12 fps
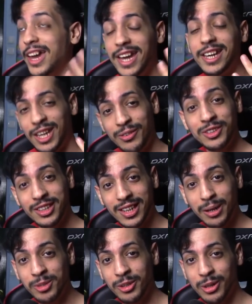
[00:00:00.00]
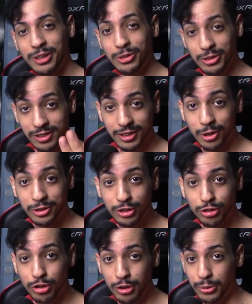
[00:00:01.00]
Heck, even the game director is an
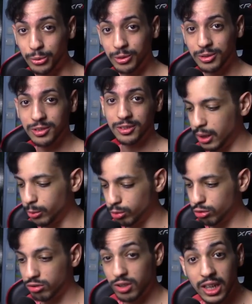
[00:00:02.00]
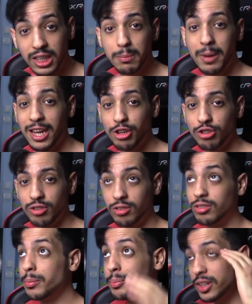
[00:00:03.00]
artist too! The notes, the
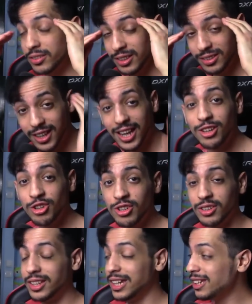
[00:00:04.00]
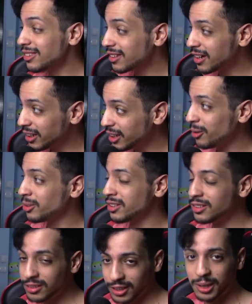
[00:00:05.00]
animations, the presentation, it's clear that
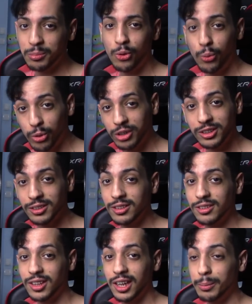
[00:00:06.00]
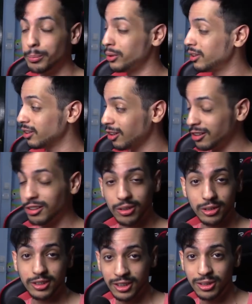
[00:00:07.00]
the team who worked on this game put a lot of
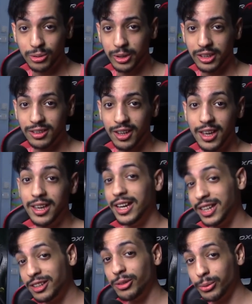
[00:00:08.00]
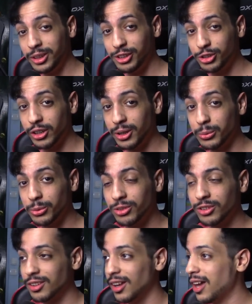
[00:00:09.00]
heart into it, and it really
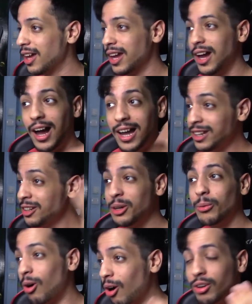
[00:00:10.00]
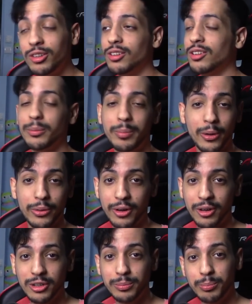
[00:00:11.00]
shows. I can go on and on about the
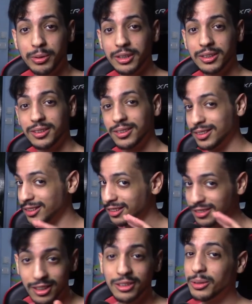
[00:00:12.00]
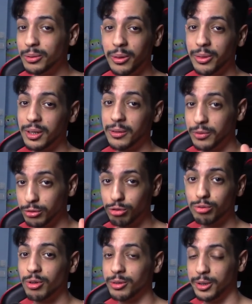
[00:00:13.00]
art, but it's not the only thing I feel
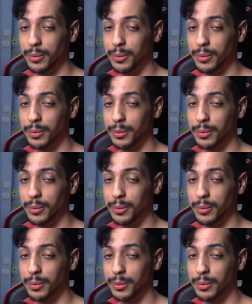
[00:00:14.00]
strongly